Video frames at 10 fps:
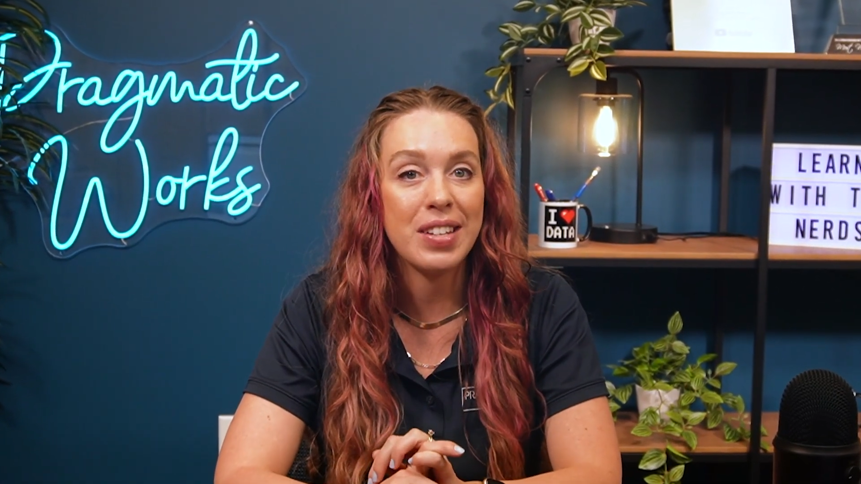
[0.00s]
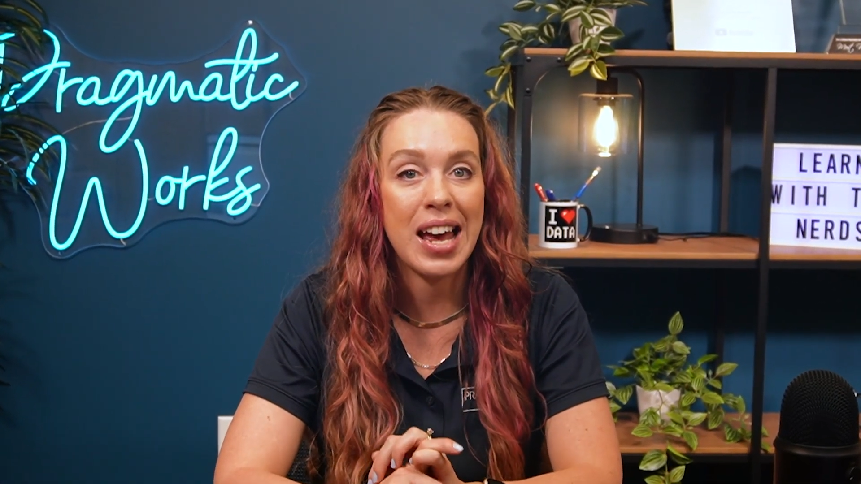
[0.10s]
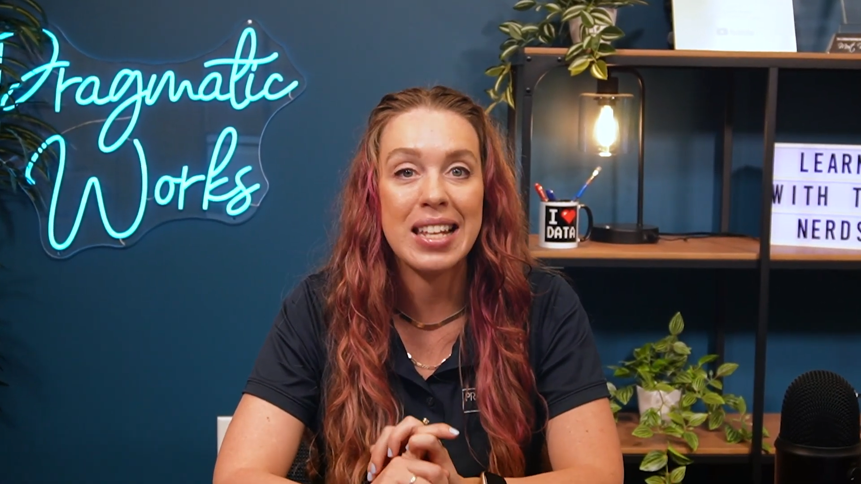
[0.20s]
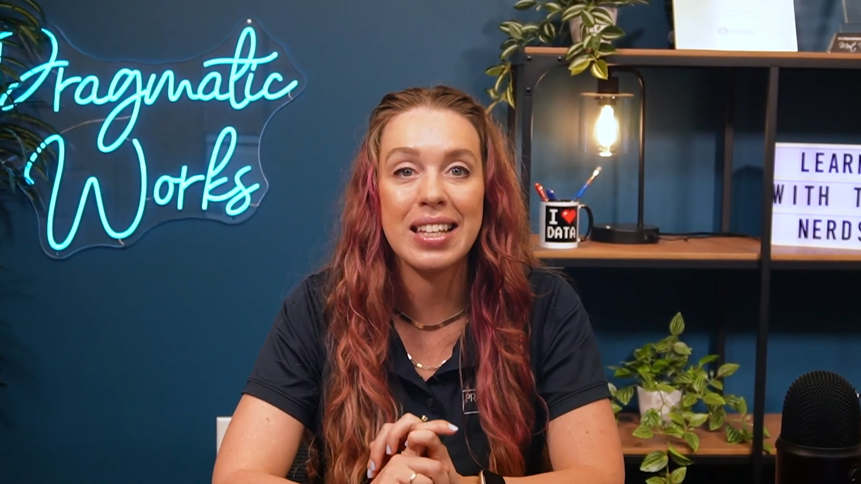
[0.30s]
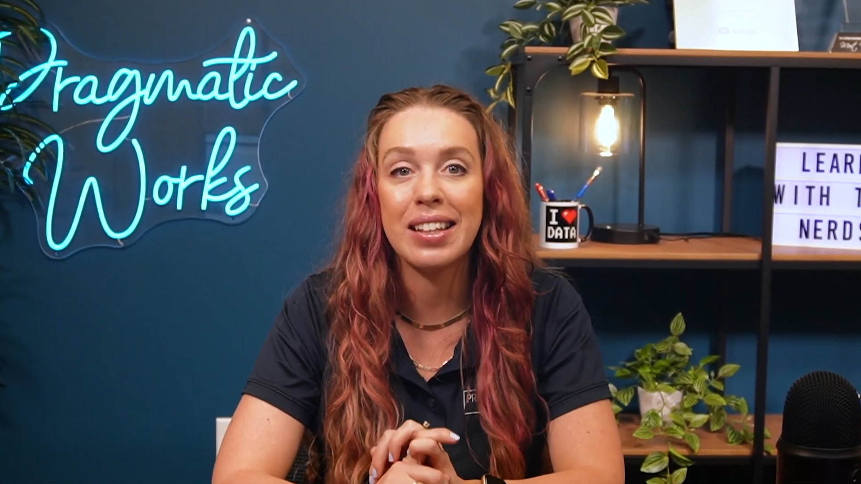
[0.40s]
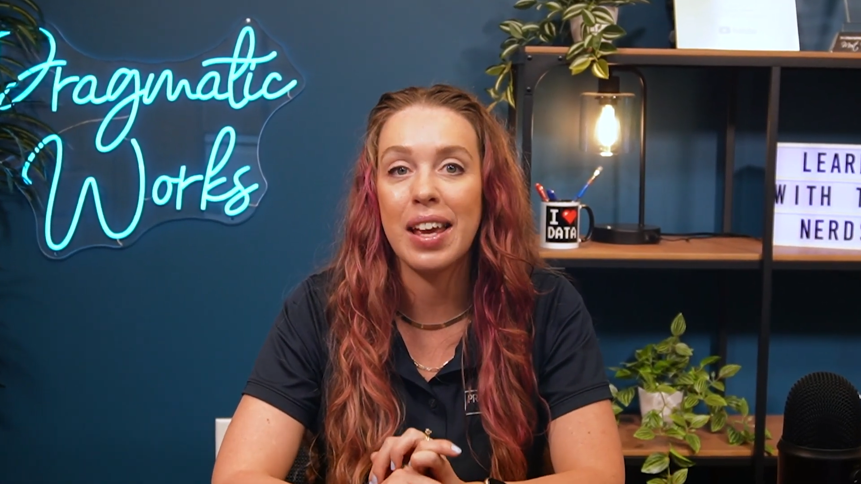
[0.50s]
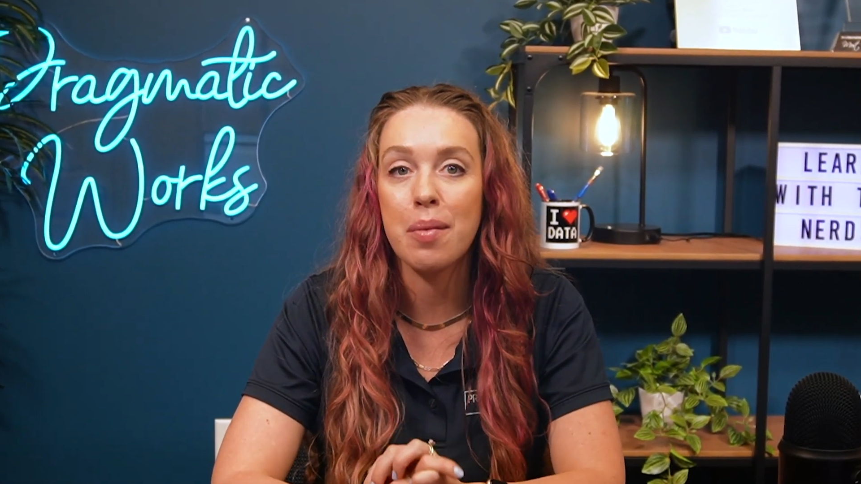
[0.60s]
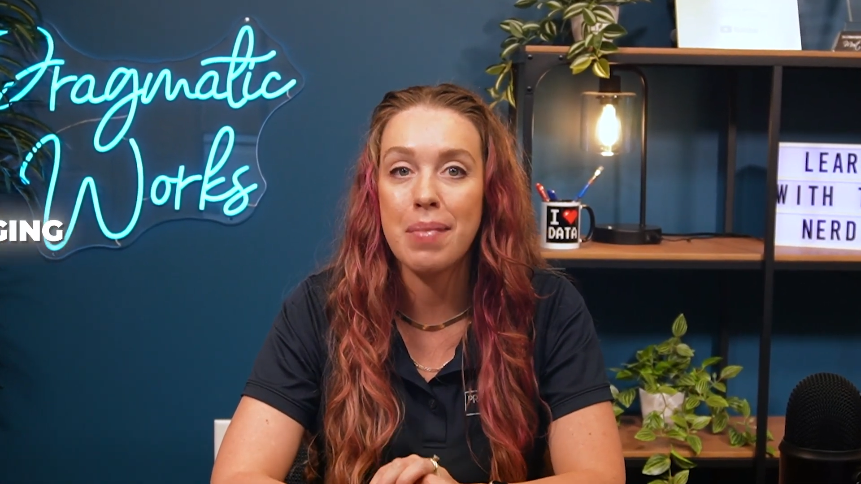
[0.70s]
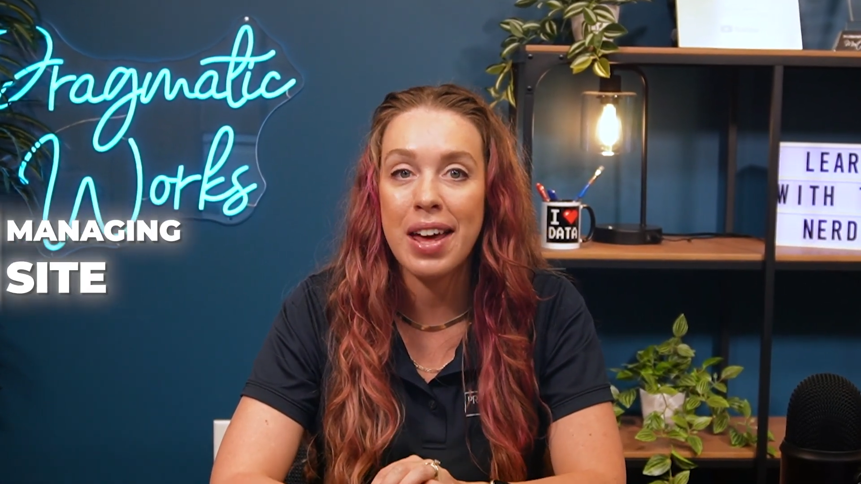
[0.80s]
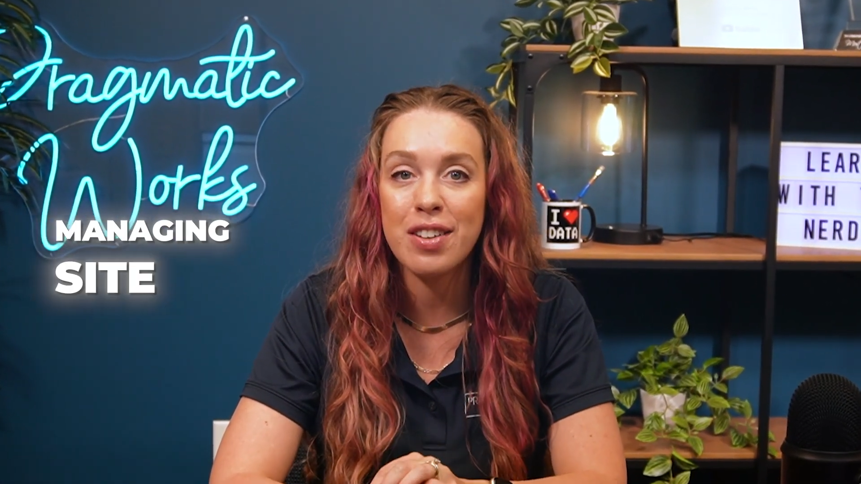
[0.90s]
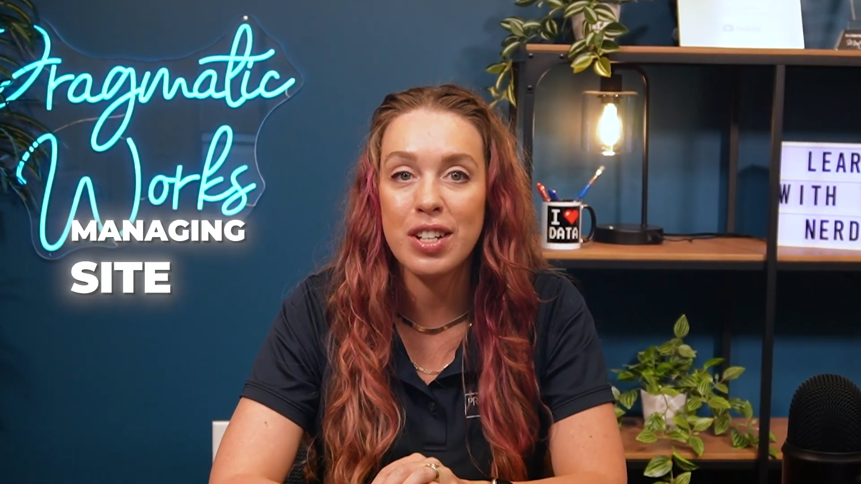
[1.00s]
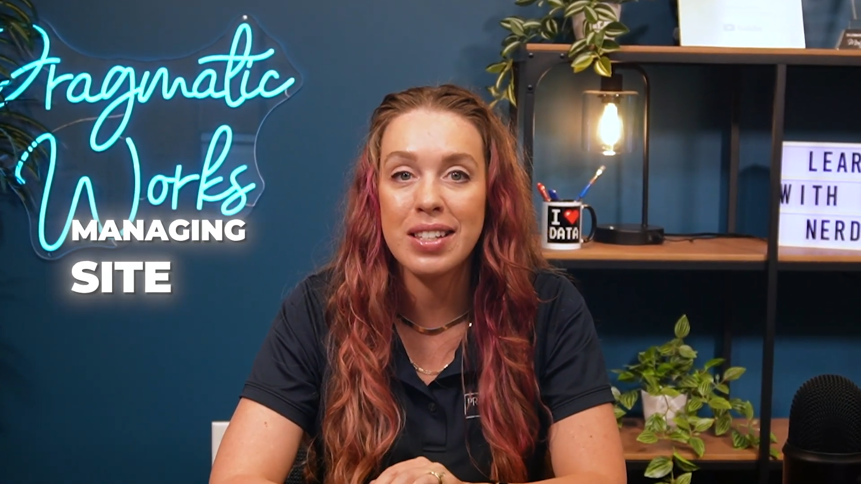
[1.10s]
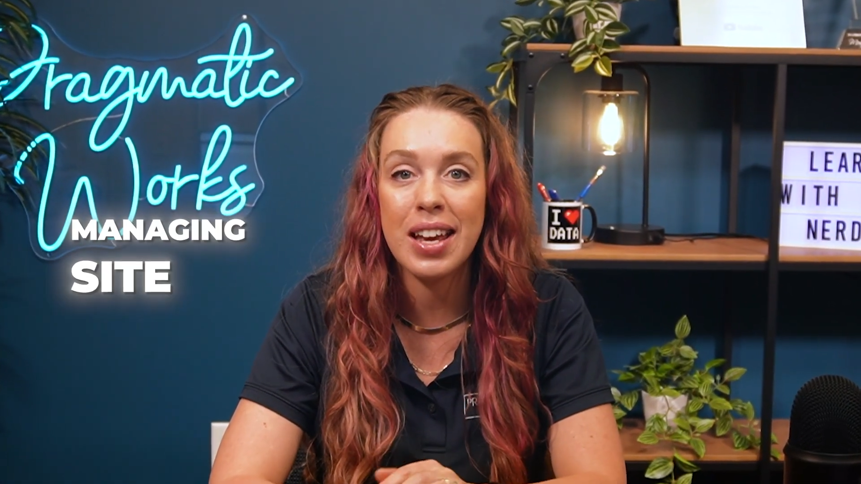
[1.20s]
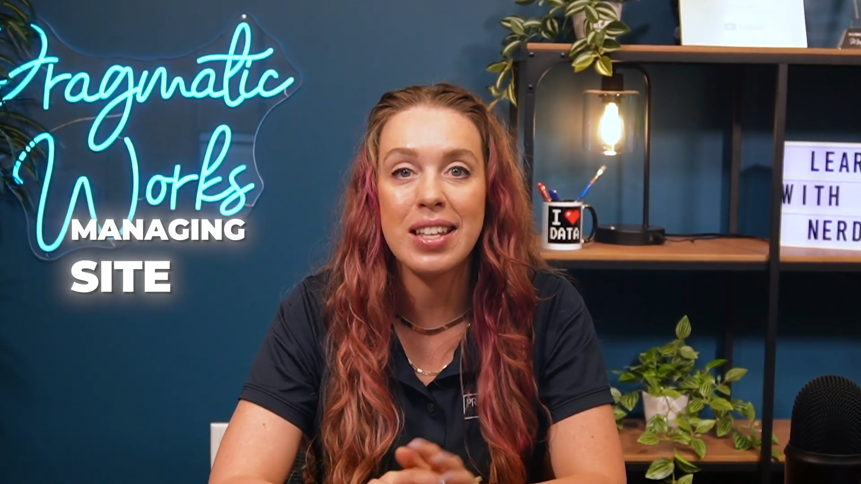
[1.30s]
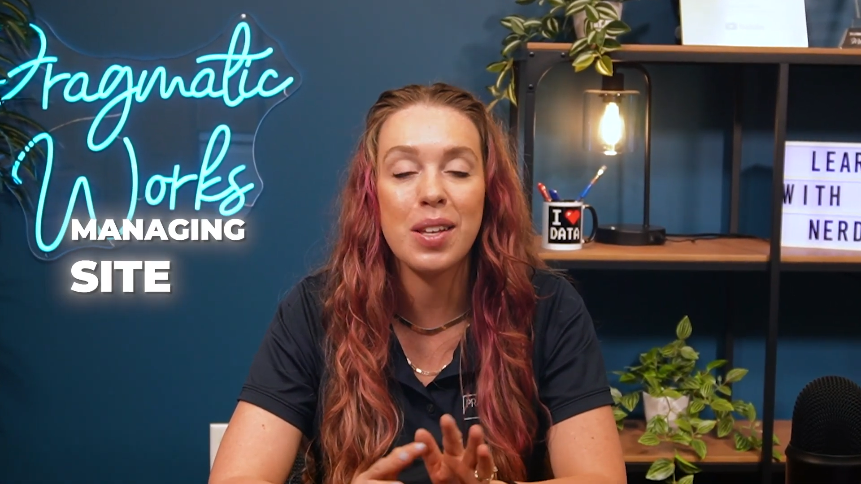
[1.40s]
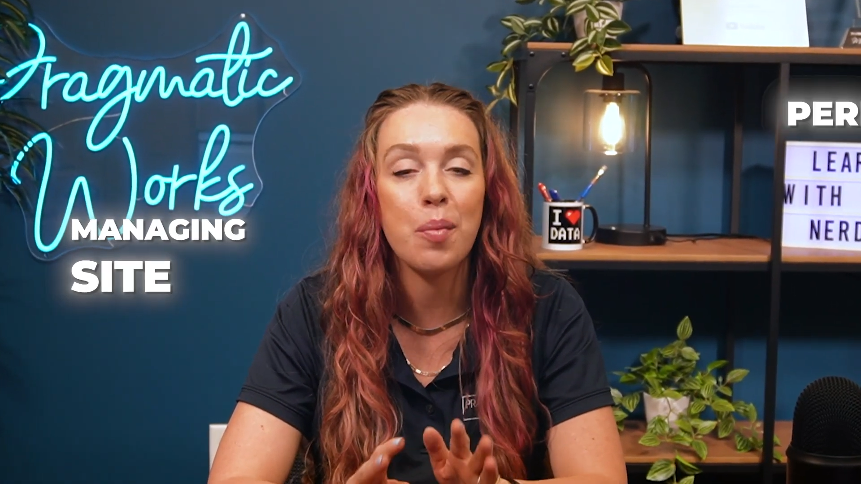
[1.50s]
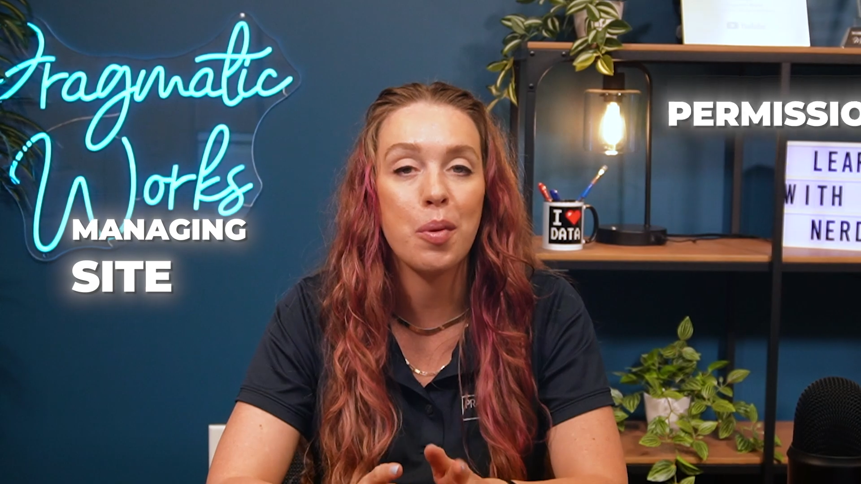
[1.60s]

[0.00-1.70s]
tasks like managing sites,